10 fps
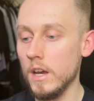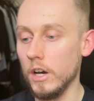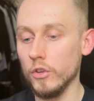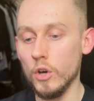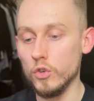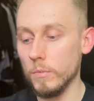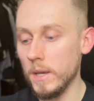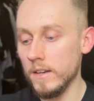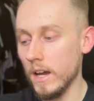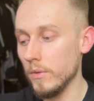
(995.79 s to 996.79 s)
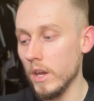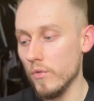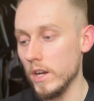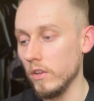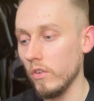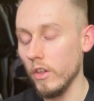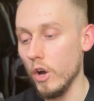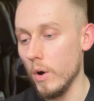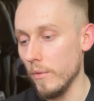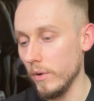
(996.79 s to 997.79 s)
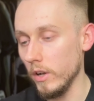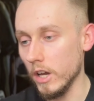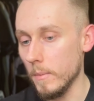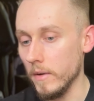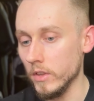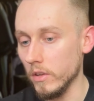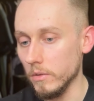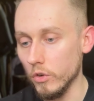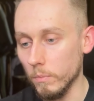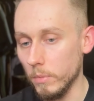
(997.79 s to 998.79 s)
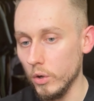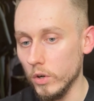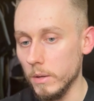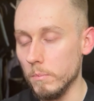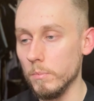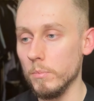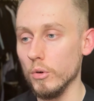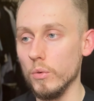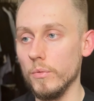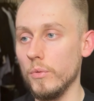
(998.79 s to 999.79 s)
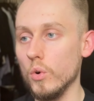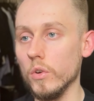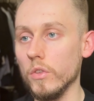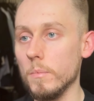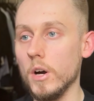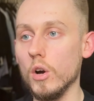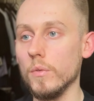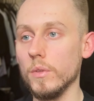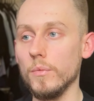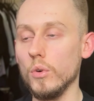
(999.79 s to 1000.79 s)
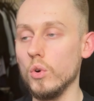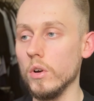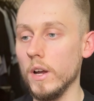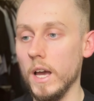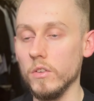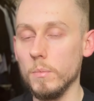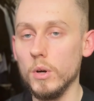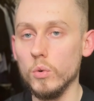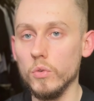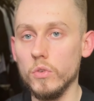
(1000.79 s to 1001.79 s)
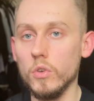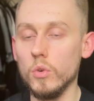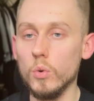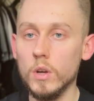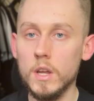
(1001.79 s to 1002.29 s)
I don't know, just being down there really slow, I feel like I'm having to just purely brute force the bar off the floor, as opposed to